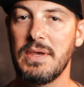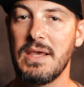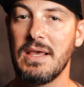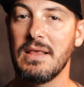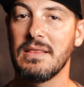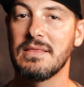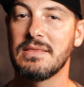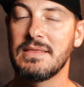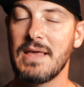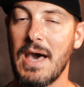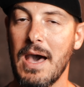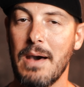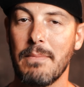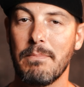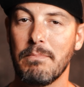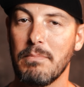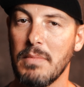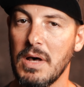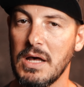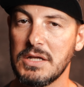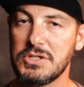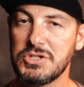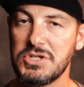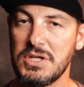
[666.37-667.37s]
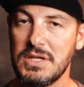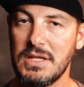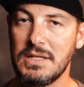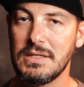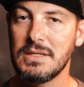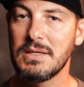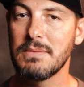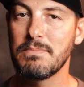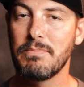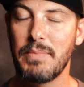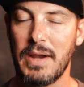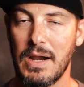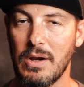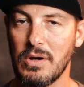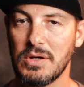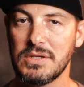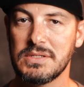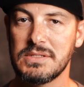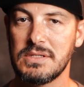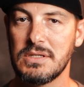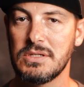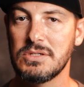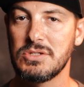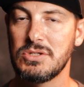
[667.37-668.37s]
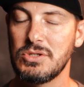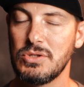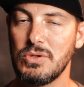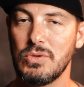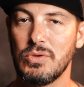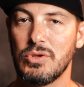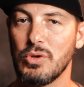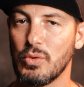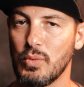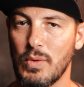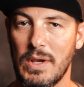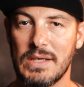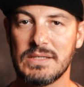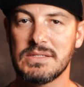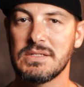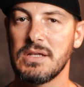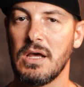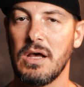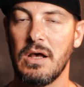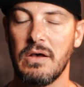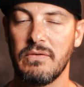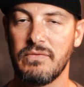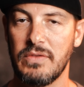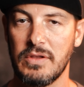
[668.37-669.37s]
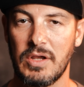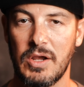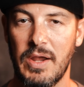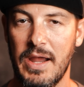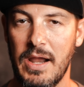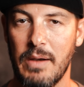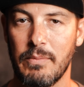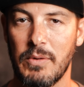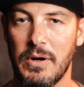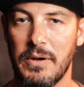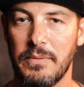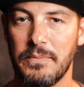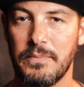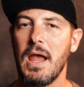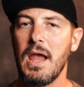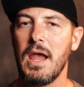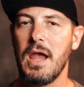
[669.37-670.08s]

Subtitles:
being that much in comparison to the rest of the camera.